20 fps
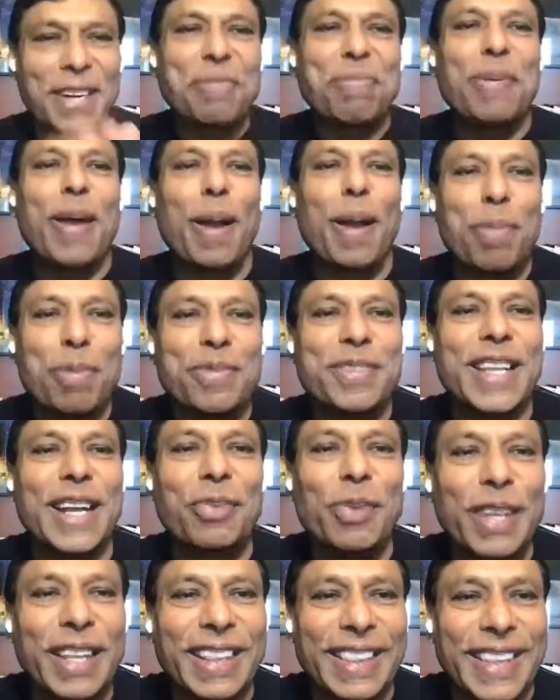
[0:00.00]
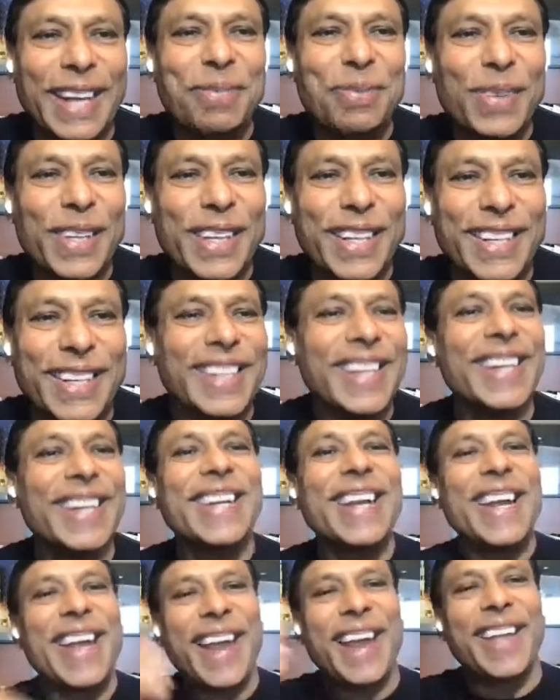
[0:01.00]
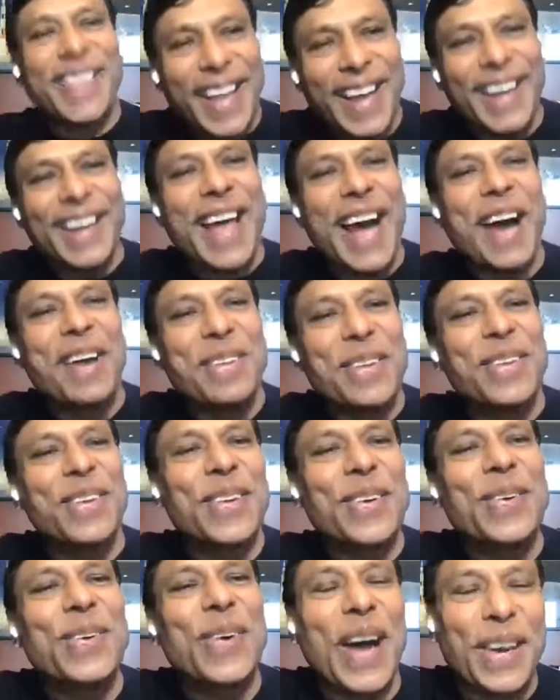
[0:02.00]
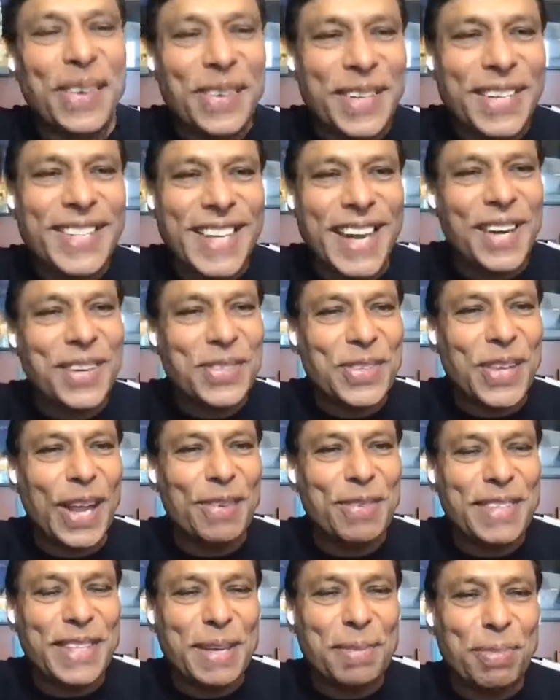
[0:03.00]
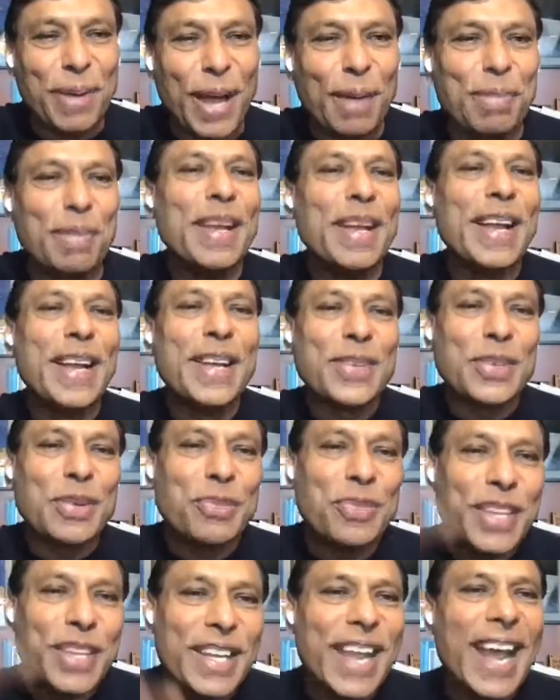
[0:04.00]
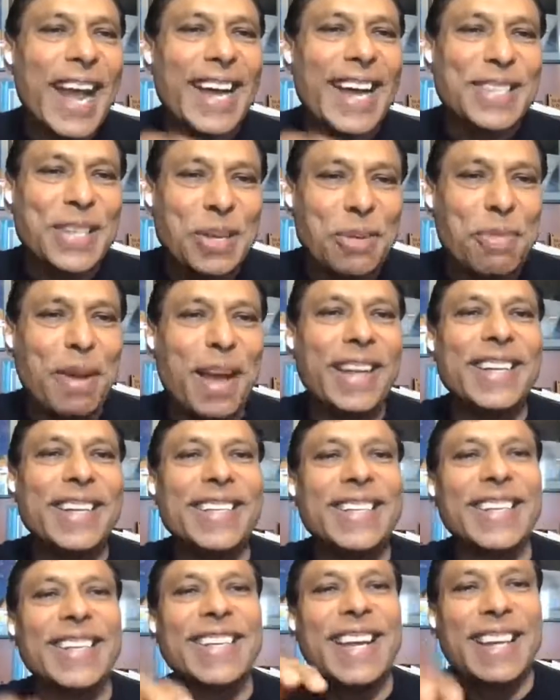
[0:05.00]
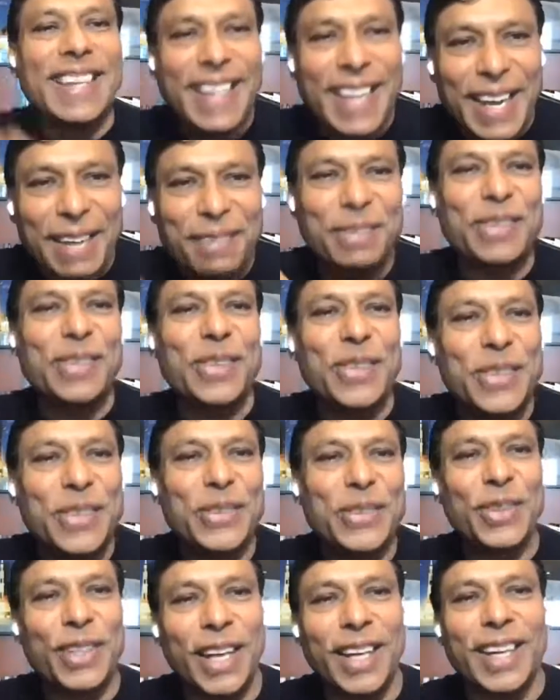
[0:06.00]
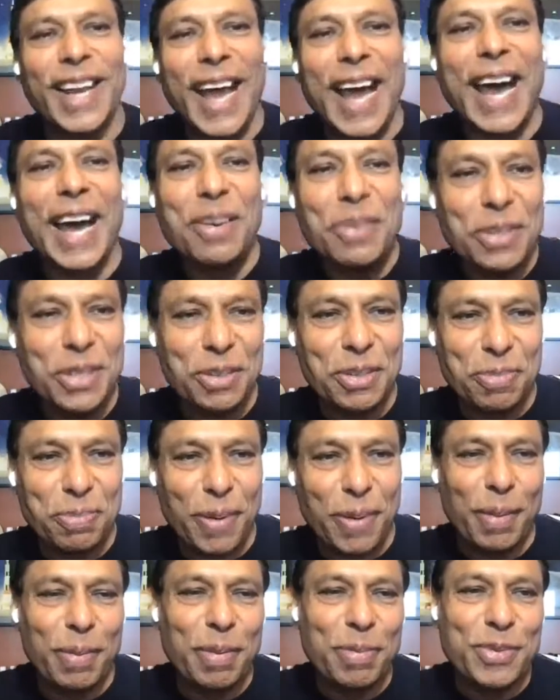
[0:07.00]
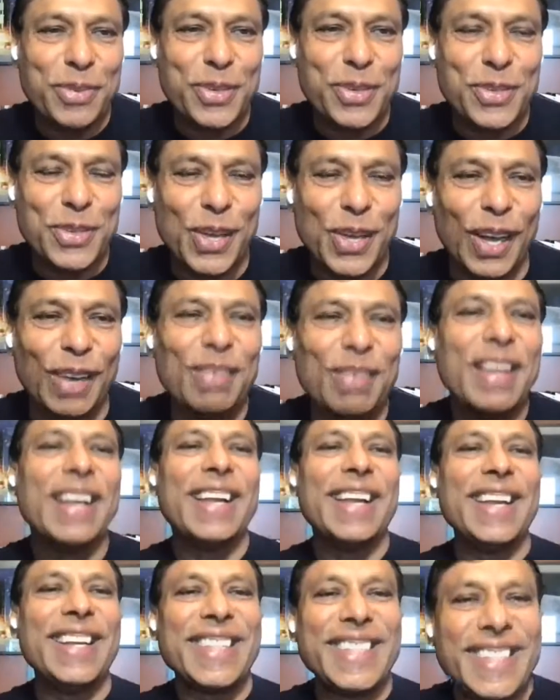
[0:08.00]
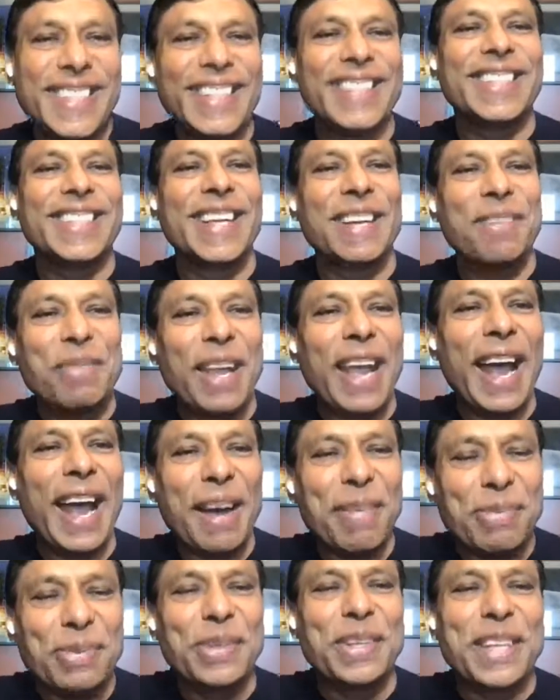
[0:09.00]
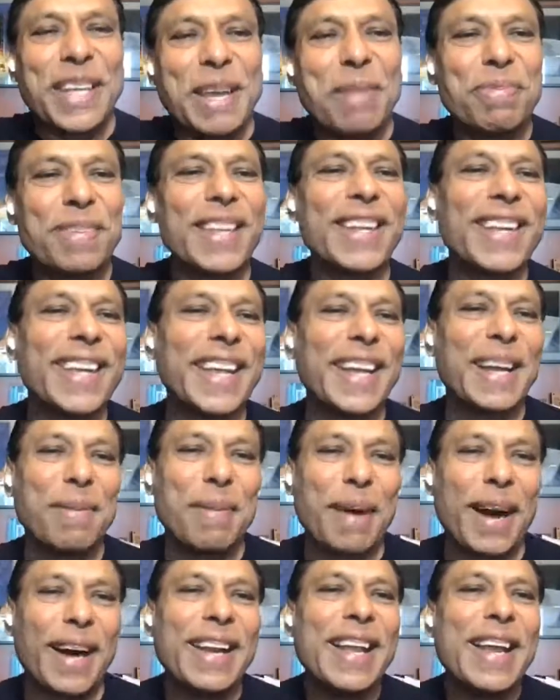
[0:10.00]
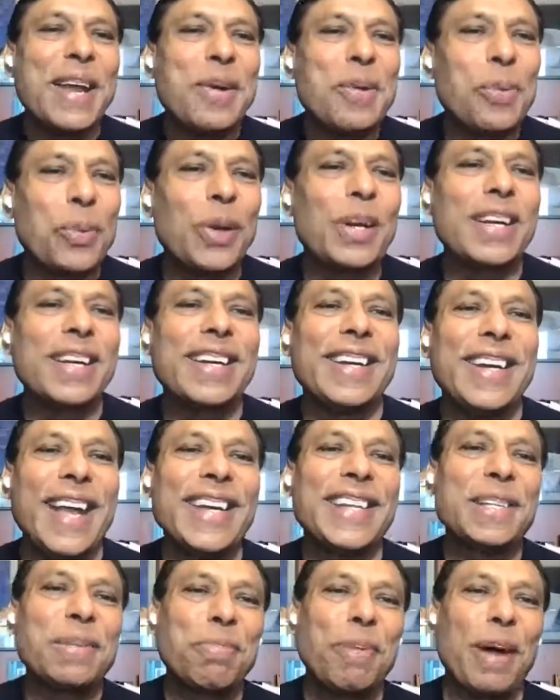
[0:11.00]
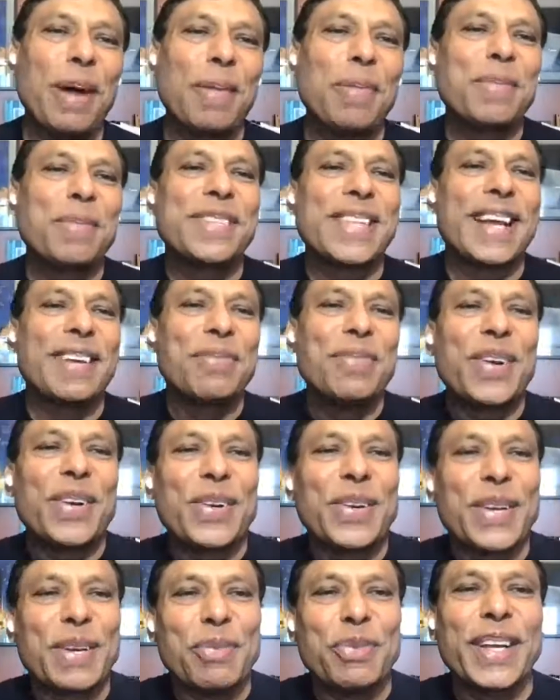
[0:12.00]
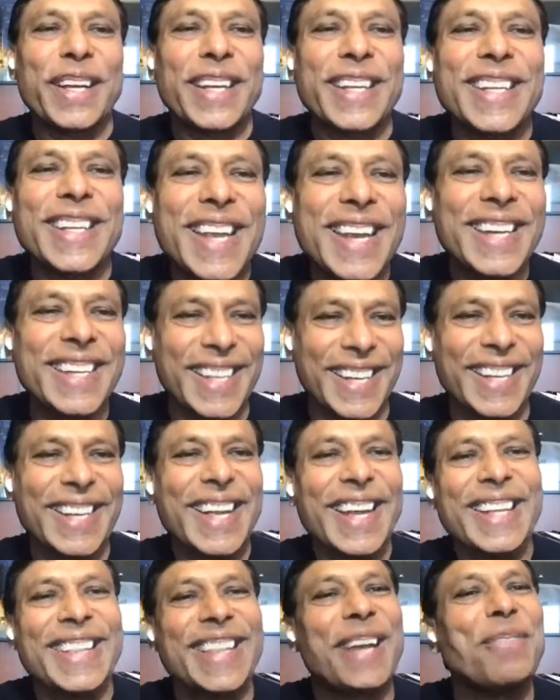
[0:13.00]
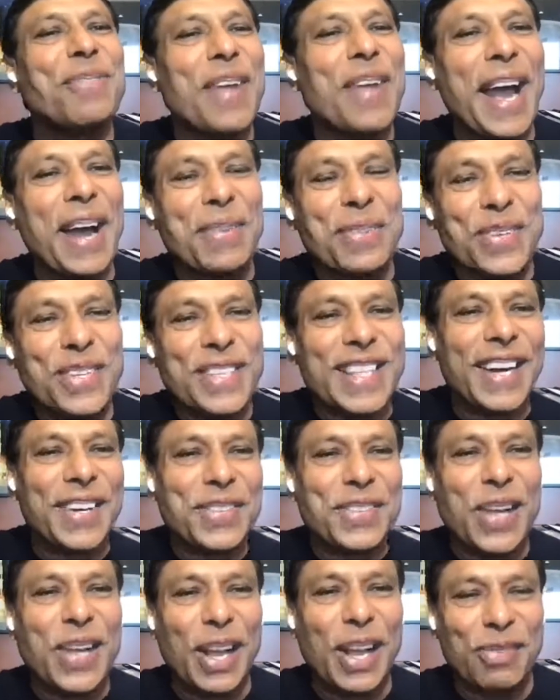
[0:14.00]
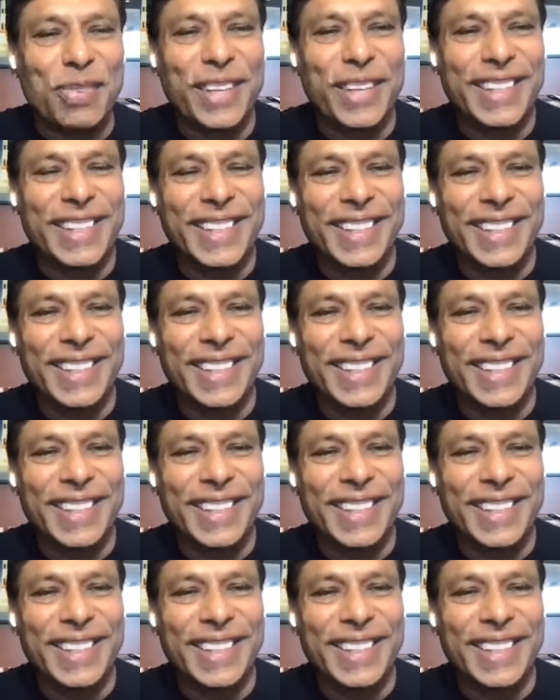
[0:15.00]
of problems that will create, and then now you're going to go out and start solving the problem. So we as humanity are never going to run out of problems to solve. It's just that we have to keep thinking about what next problems that we're creating, that we have to start solving.